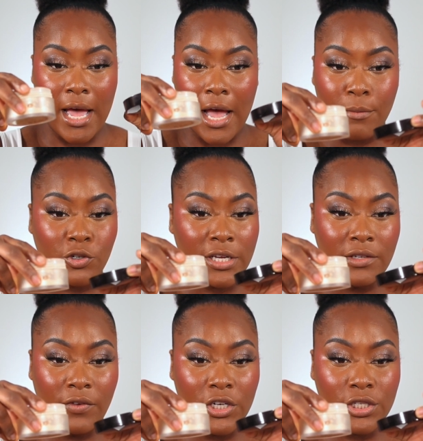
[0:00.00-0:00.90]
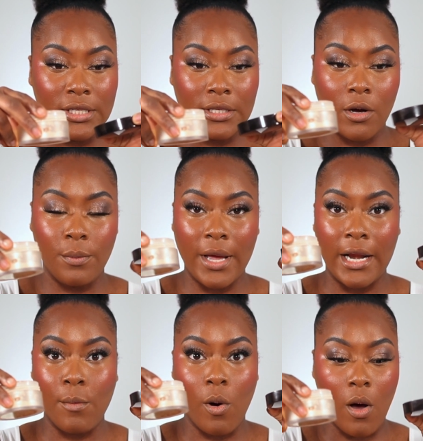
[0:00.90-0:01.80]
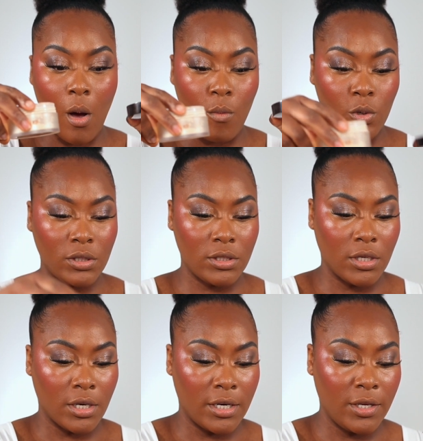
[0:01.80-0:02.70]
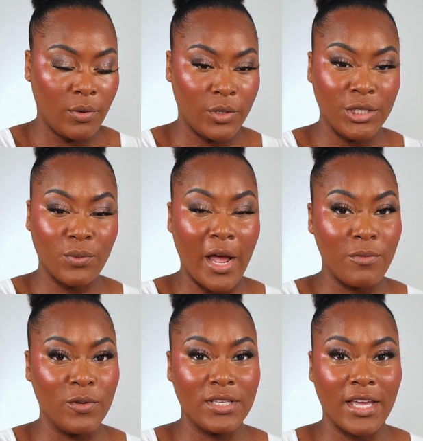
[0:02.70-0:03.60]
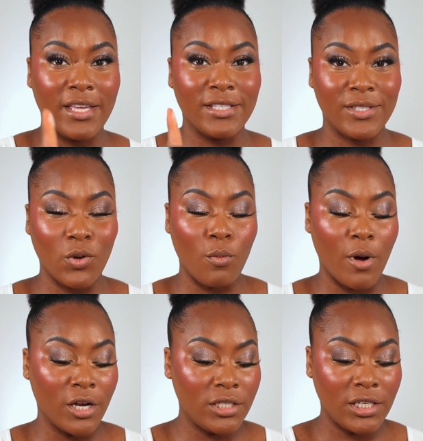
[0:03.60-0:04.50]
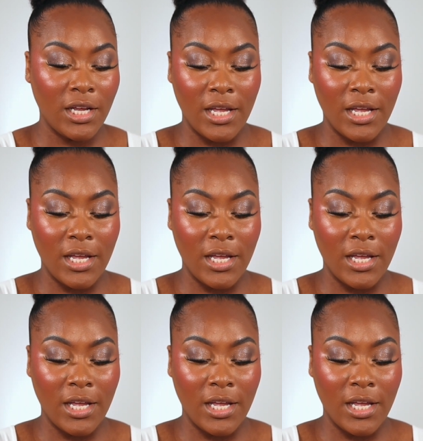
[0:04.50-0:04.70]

I'm trying to finish this up and I'm almost done, which is why I'm using it so much.